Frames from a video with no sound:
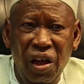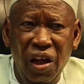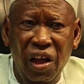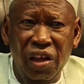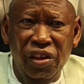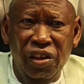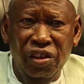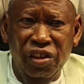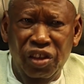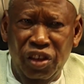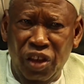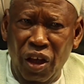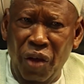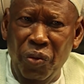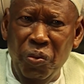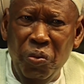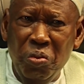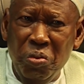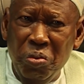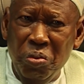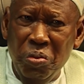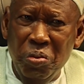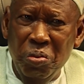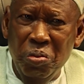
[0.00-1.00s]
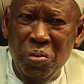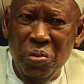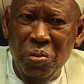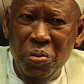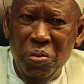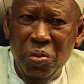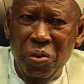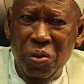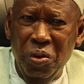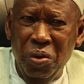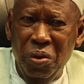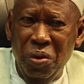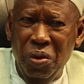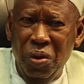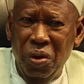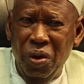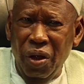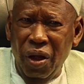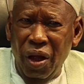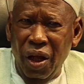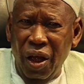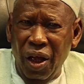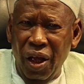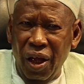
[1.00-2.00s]
And some
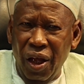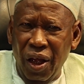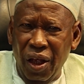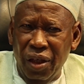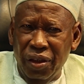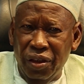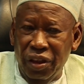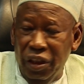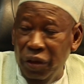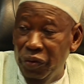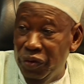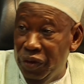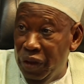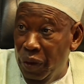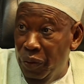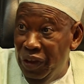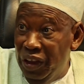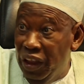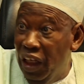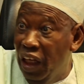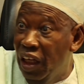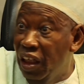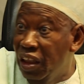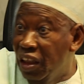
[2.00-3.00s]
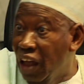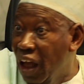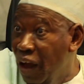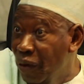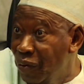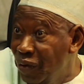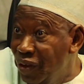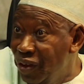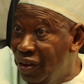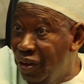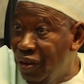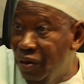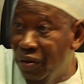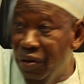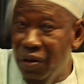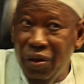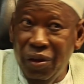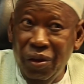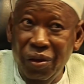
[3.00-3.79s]
save some jail terms.